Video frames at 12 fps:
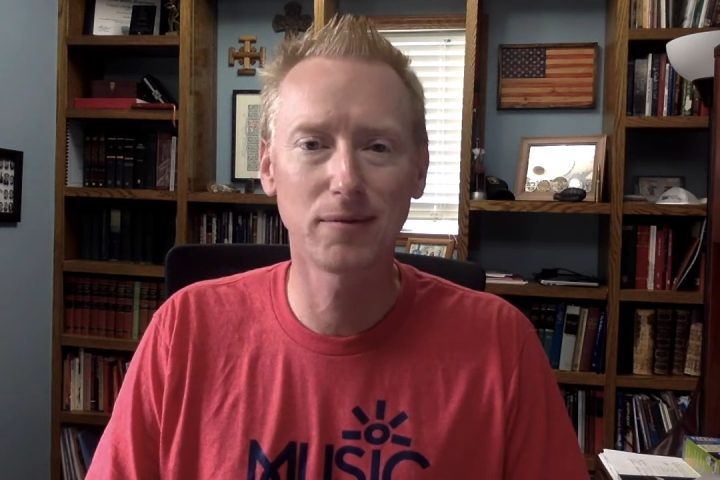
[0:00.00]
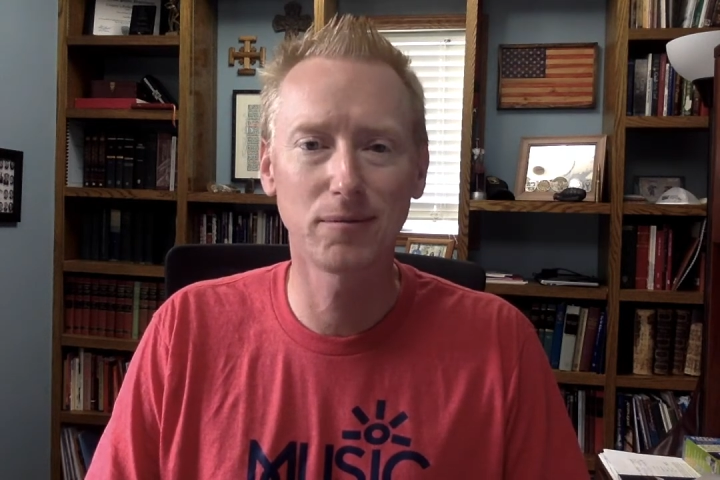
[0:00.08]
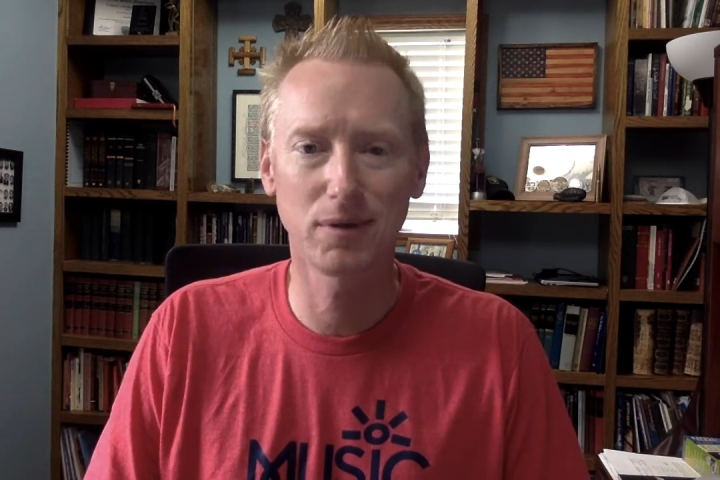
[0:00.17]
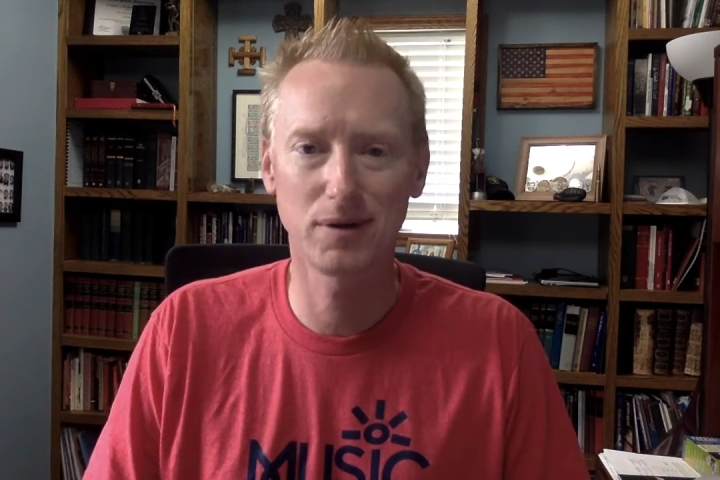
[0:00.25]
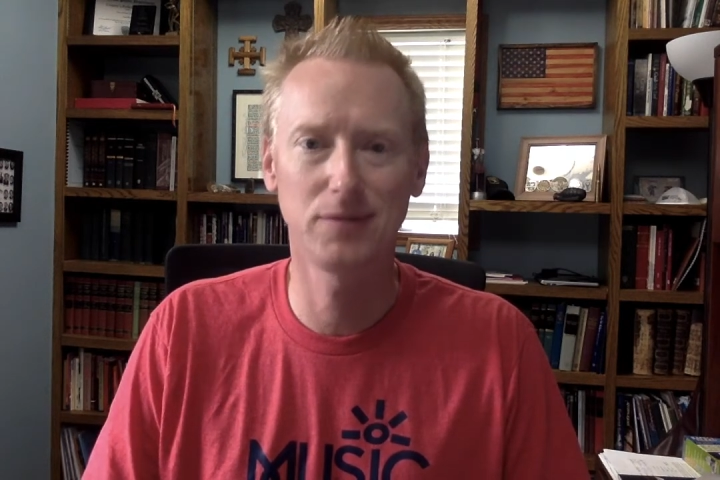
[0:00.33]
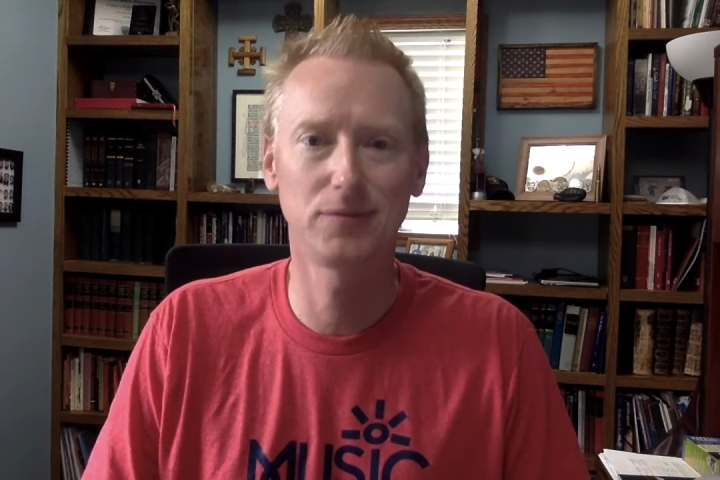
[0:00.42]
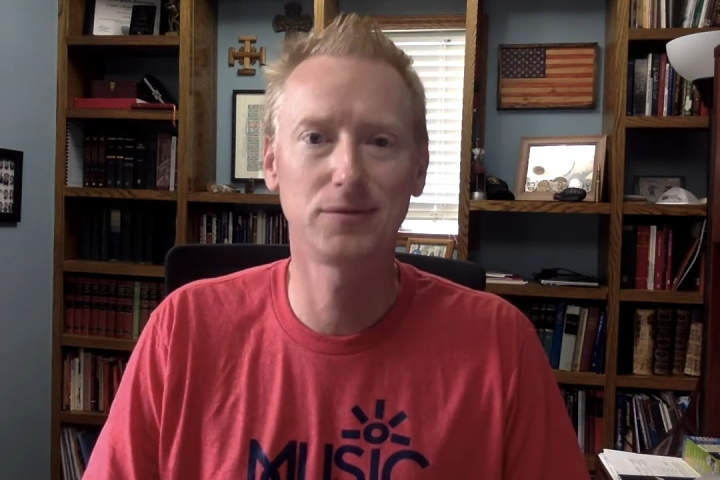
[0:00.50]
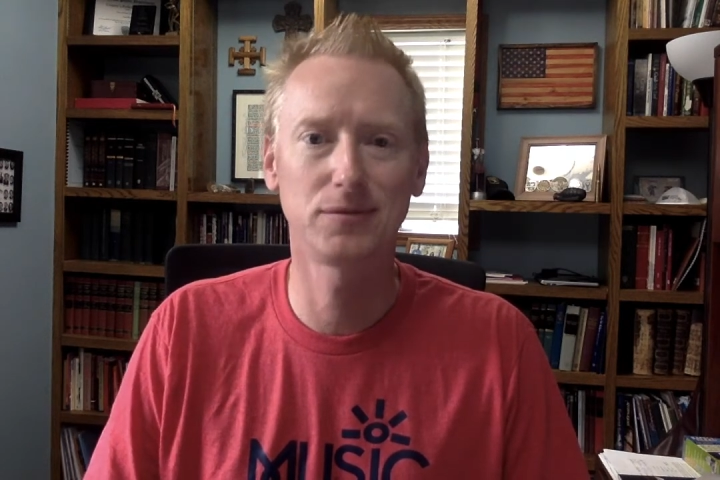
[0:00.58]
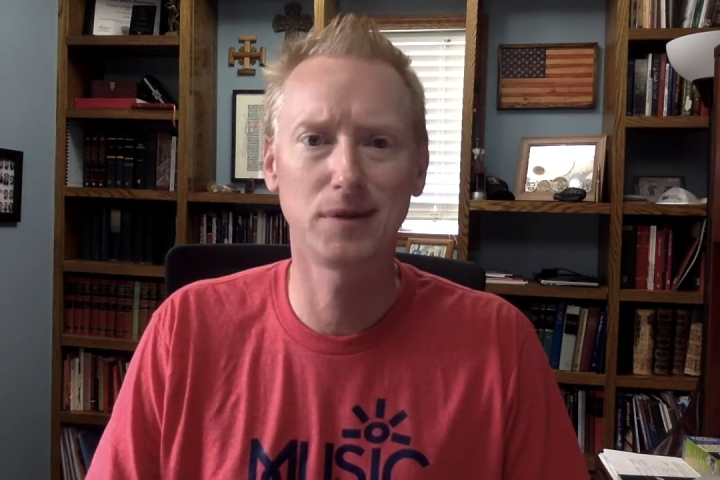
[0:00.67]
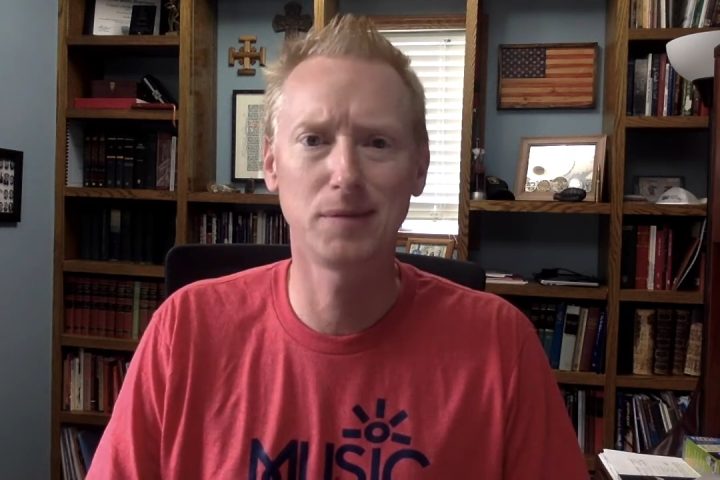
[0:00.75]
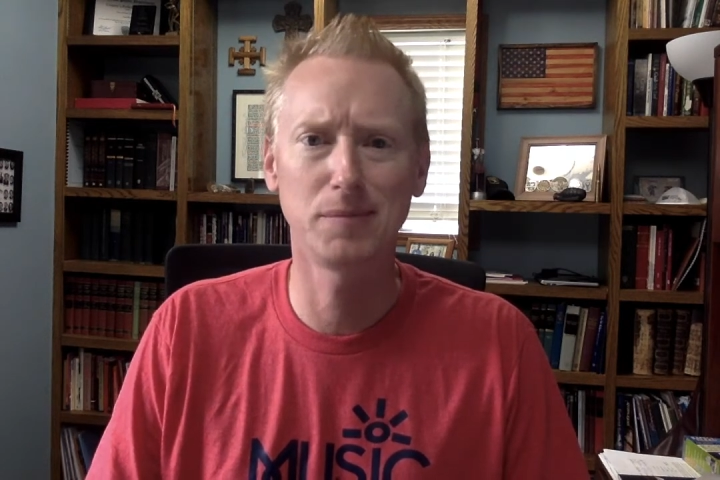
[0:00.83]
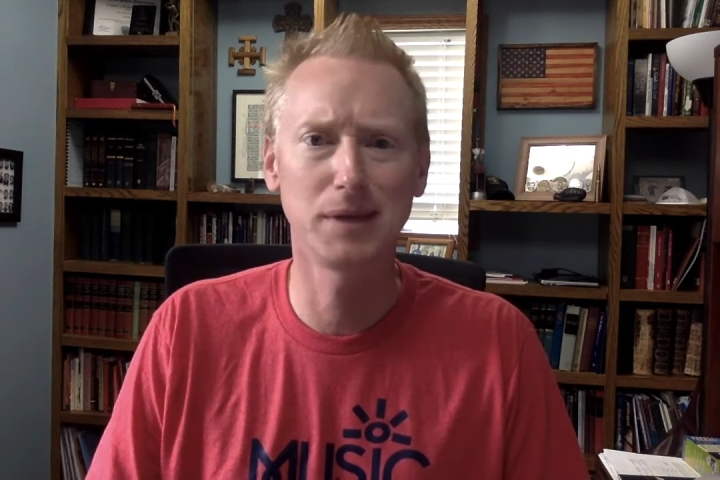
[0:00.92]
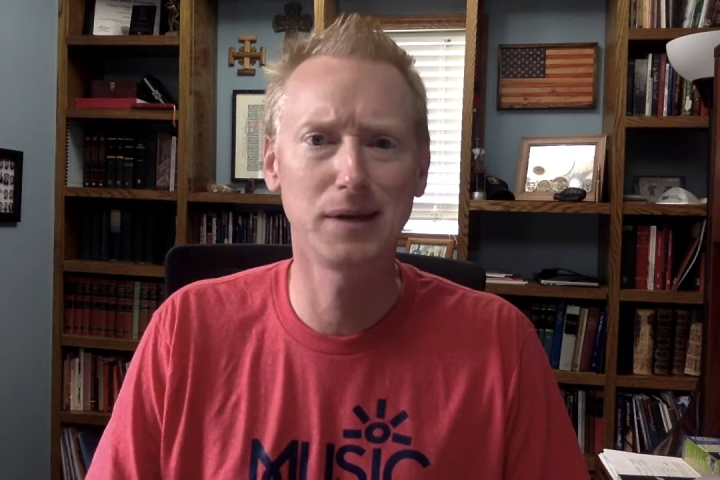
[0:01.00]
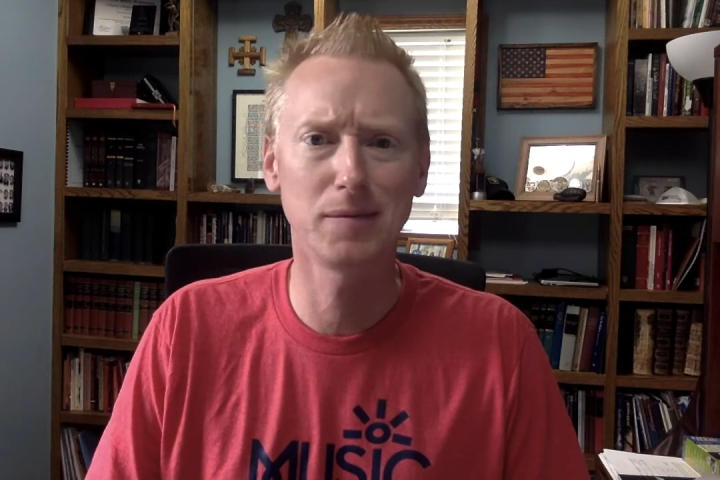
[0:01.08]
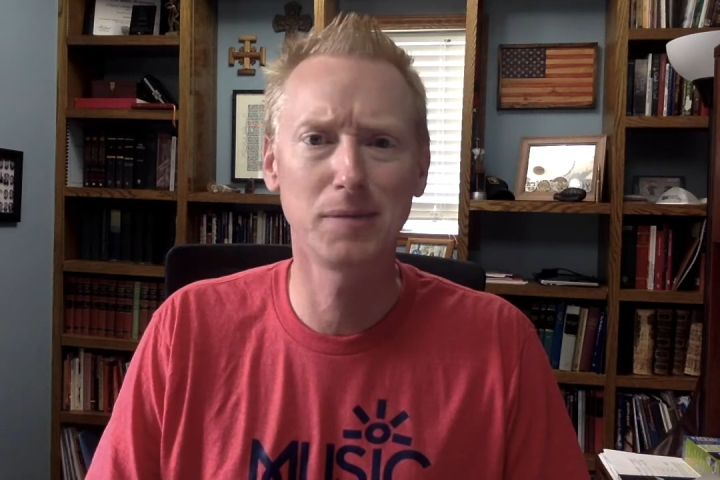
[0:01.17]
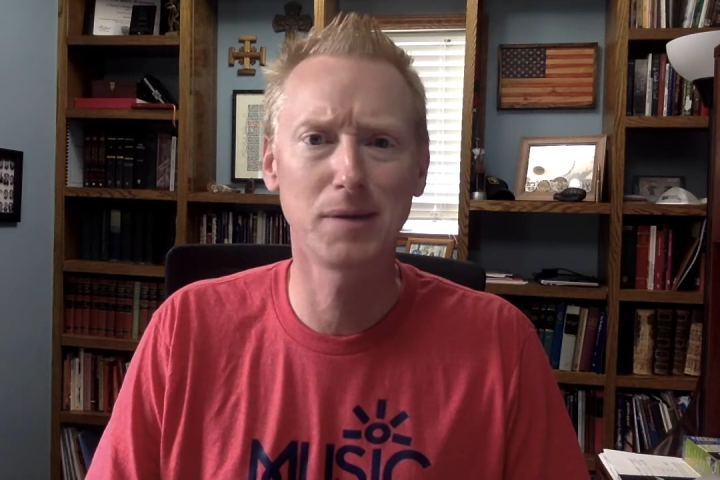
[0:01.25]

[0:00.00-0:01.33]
what does it mean to be